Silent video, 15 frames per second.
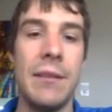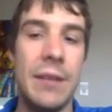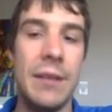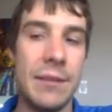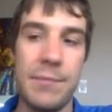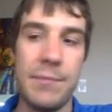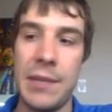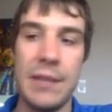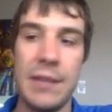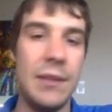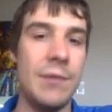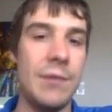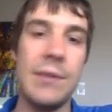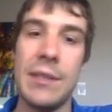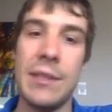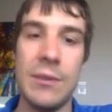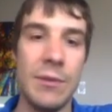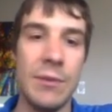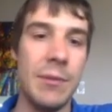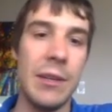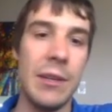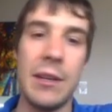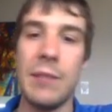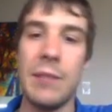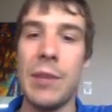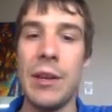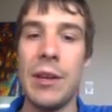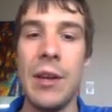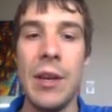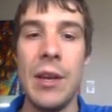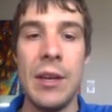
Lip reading: and it's being used as normal carbon